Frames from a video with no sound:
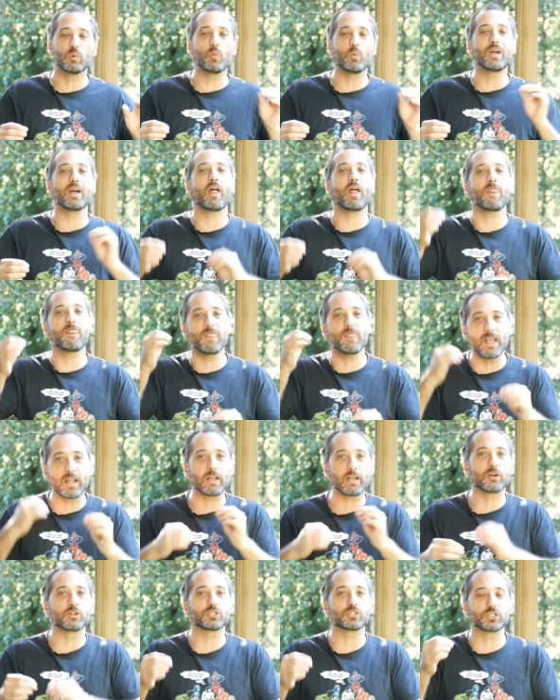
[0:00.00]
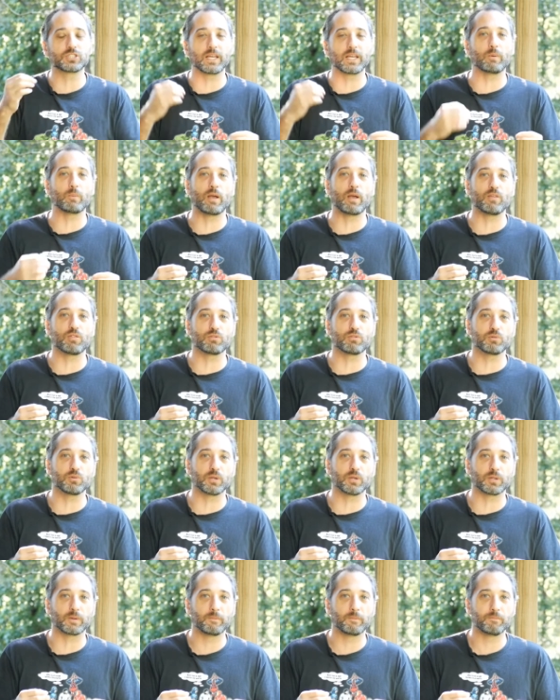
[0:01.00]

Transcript: We got to think our way through it.